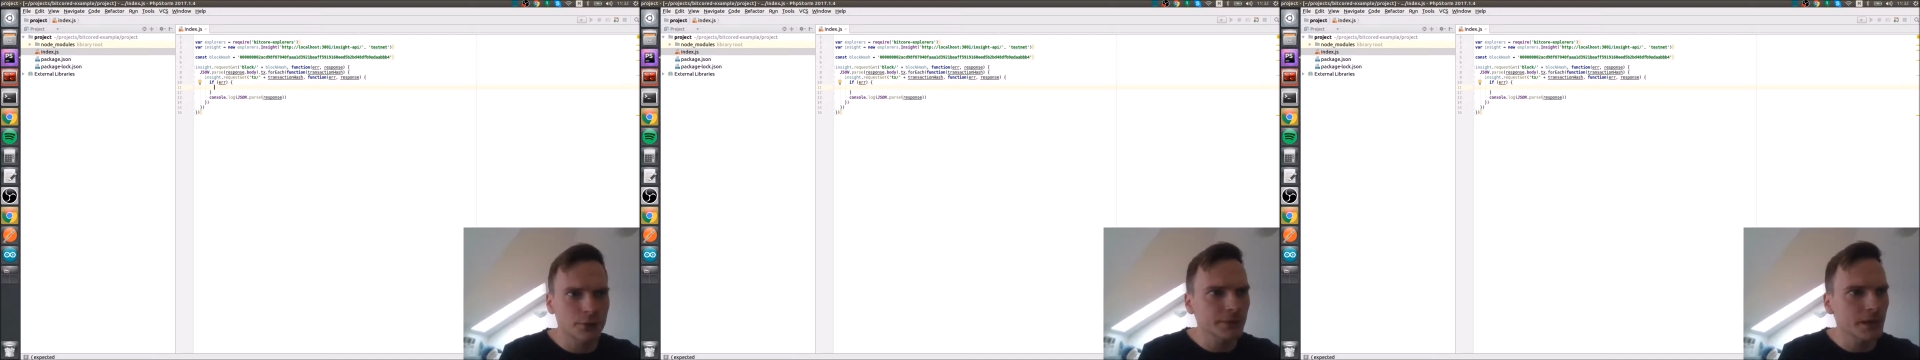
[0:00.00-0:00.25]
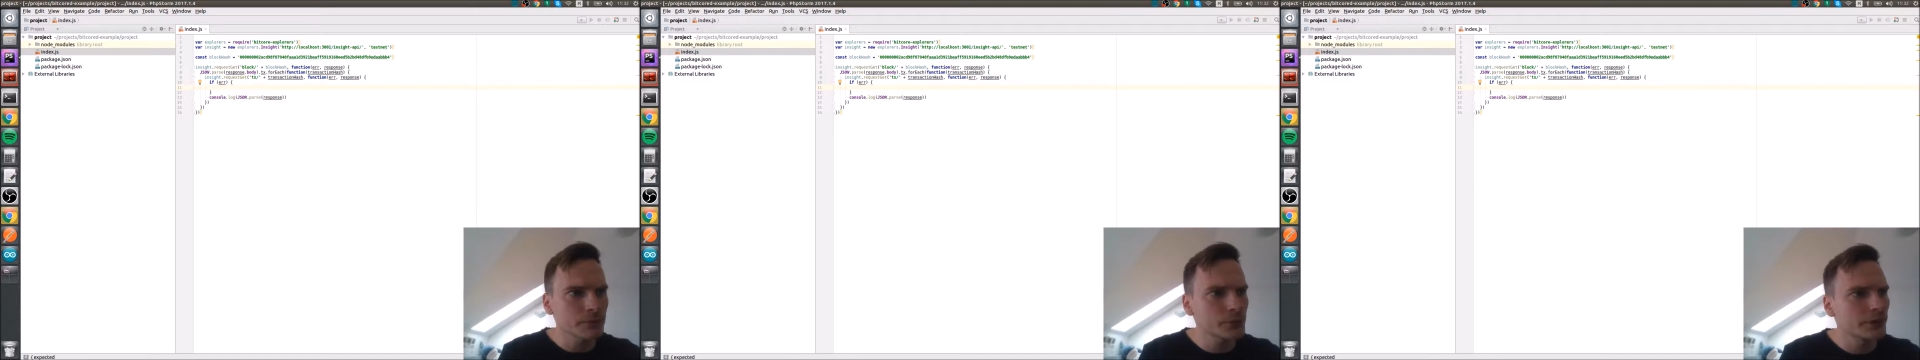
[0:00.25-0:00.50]

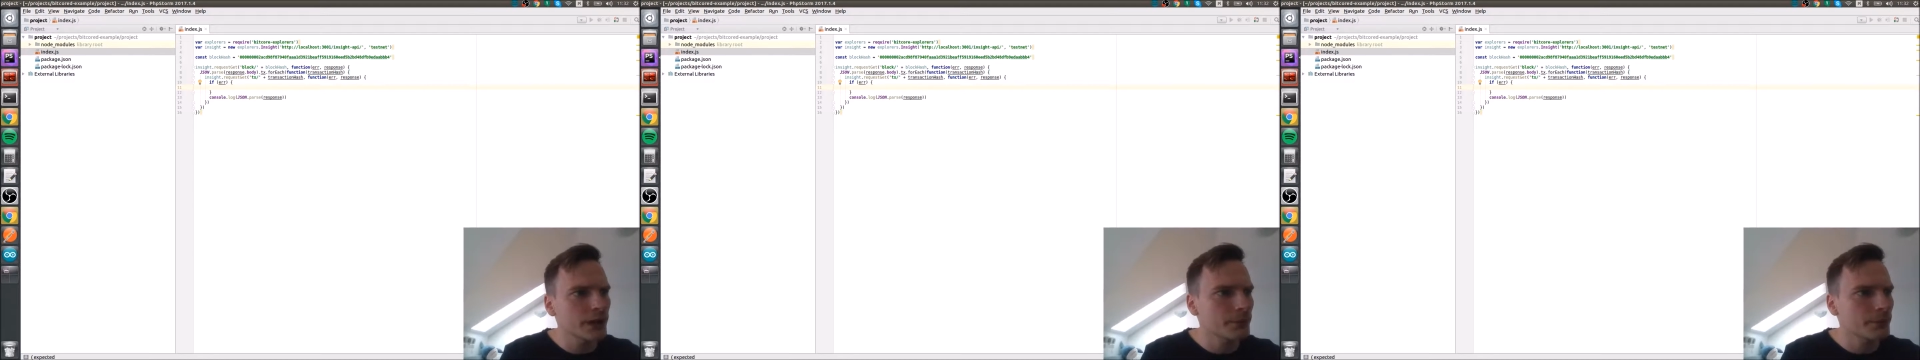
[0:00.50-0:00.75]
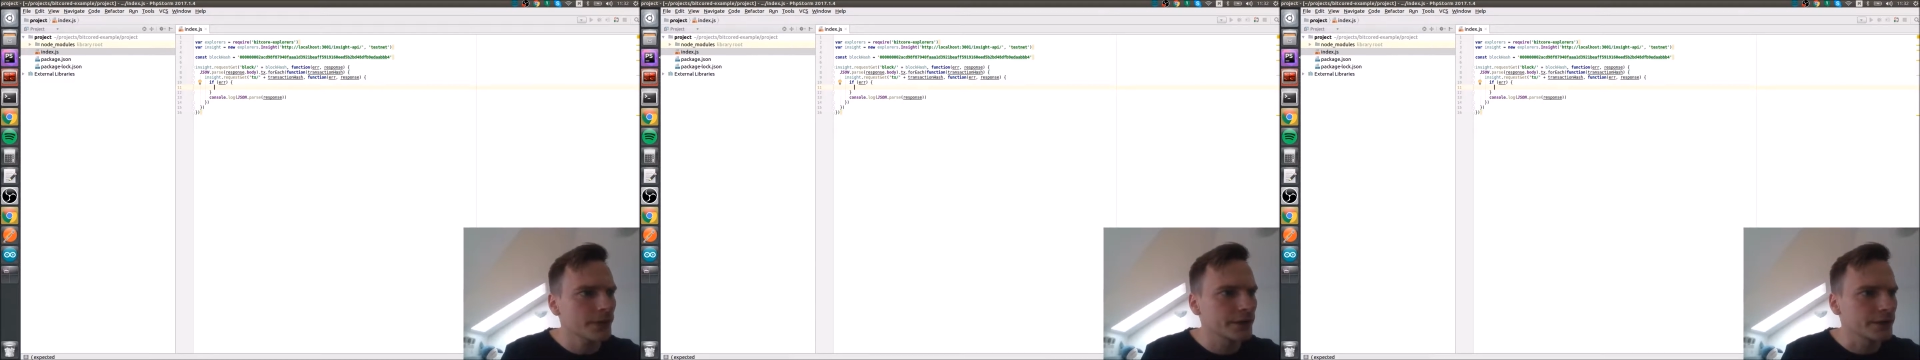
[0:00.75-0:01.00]
time to time
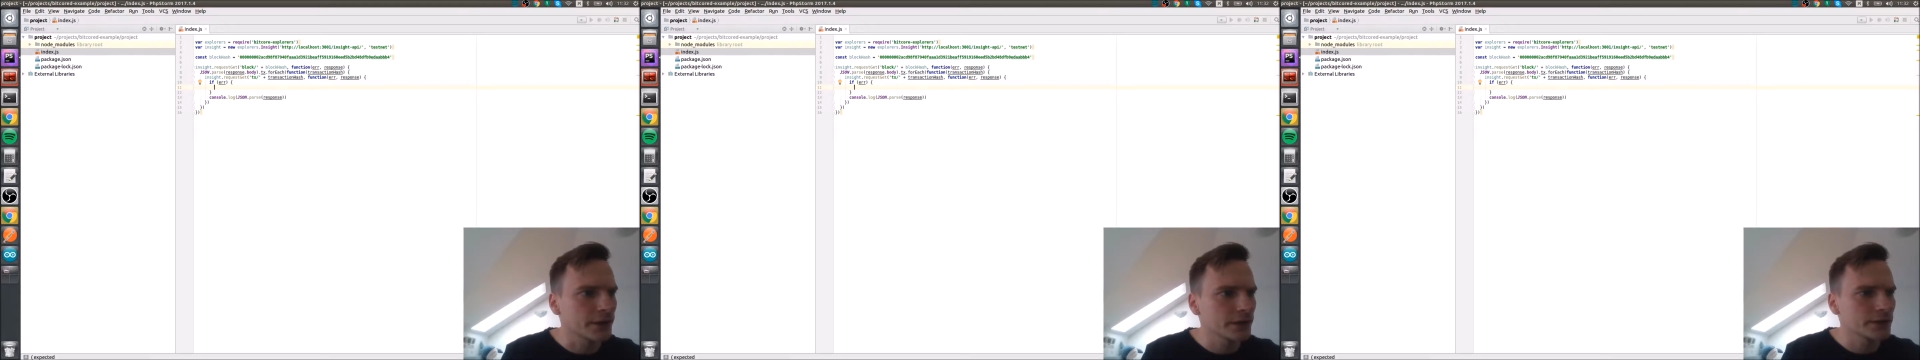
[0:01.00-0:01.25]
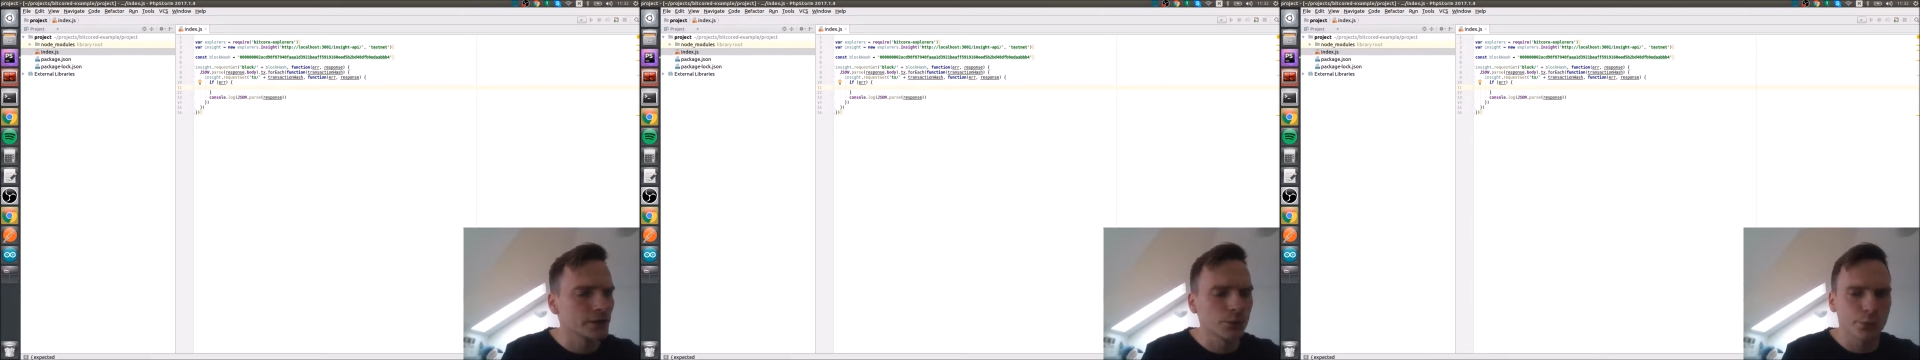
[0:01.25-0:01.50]
it
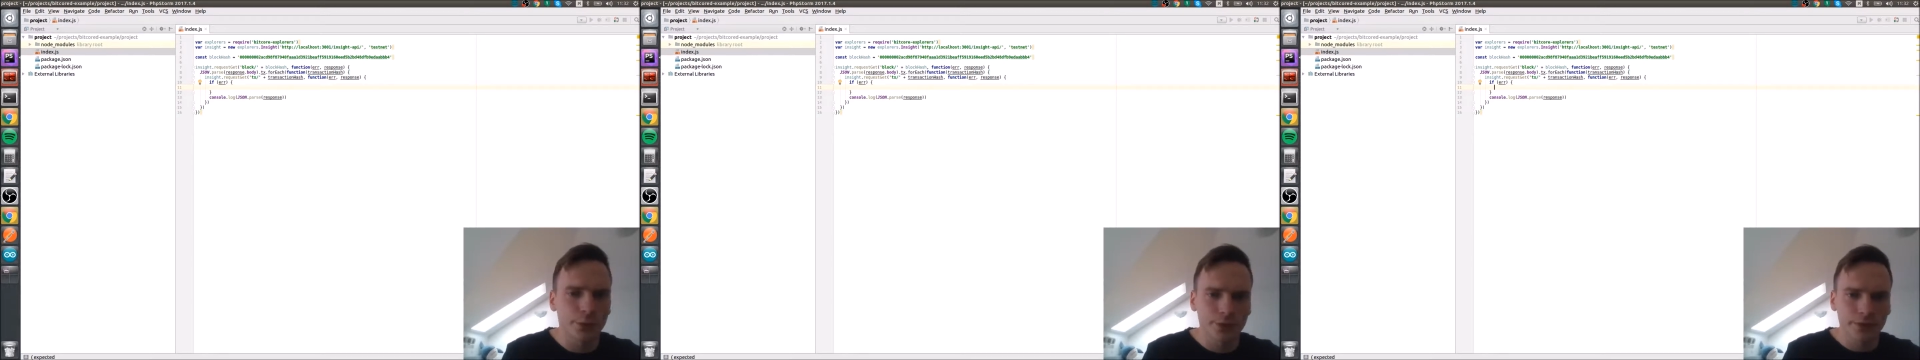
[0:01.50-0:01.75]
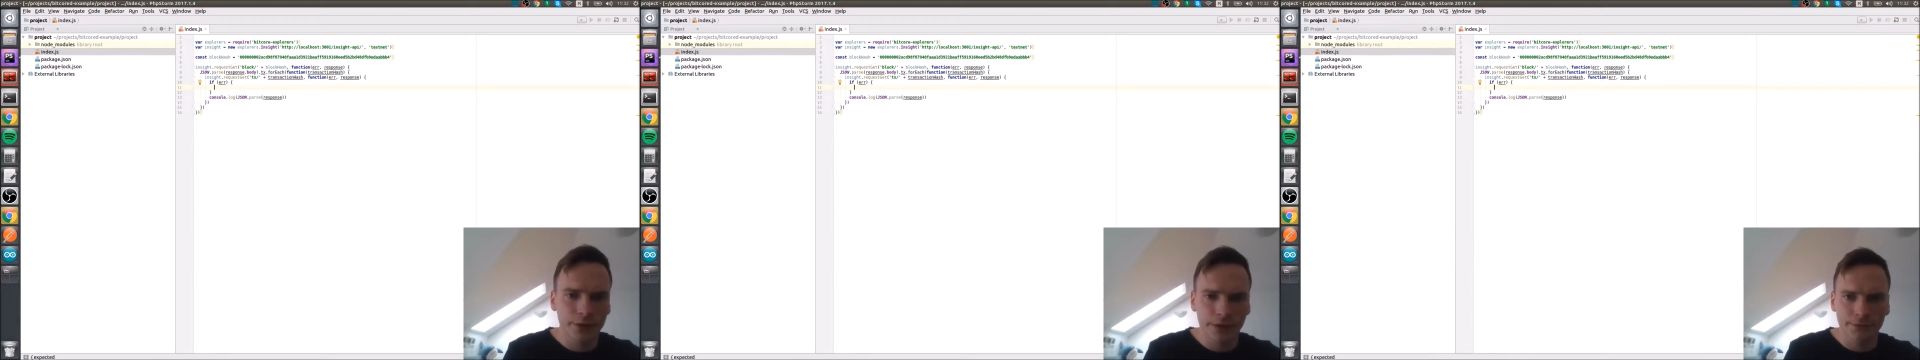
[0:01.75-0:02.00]
doesn't
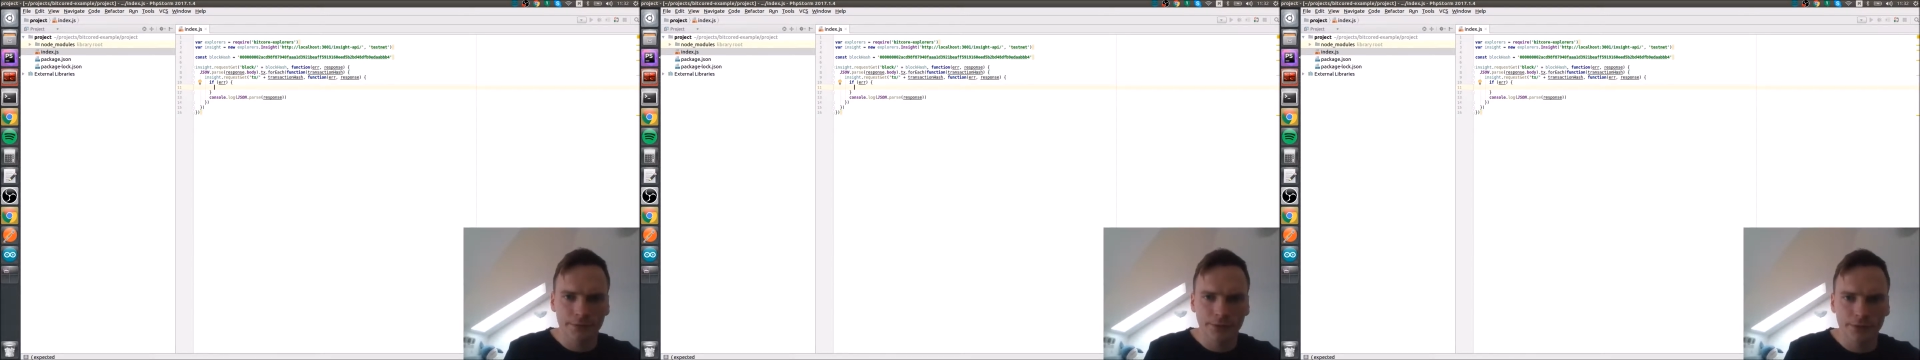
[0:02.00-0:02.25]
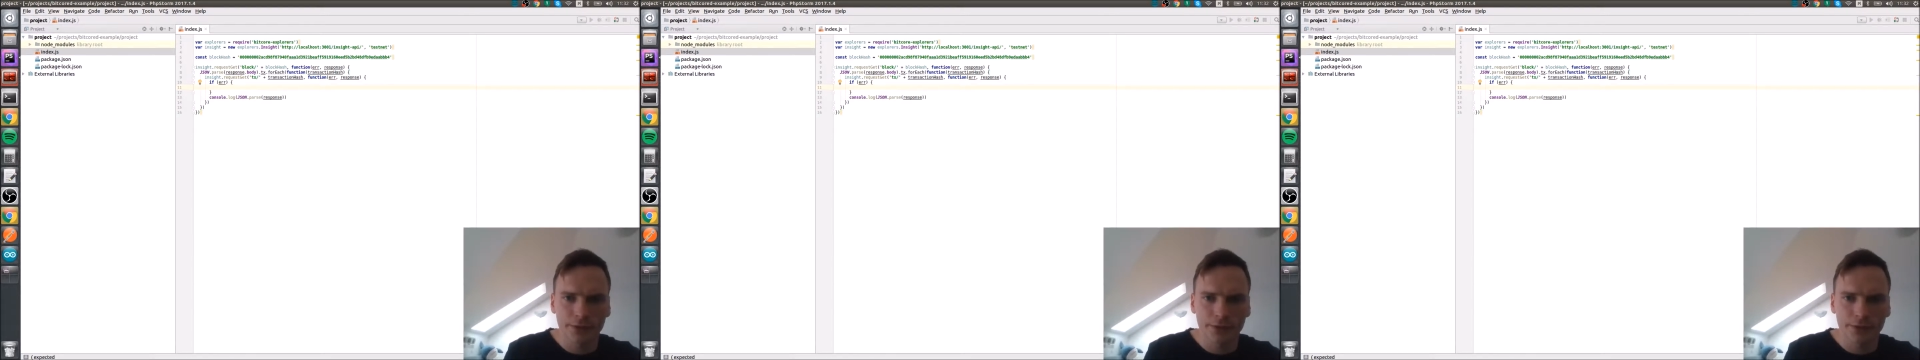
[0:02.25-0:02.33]
work if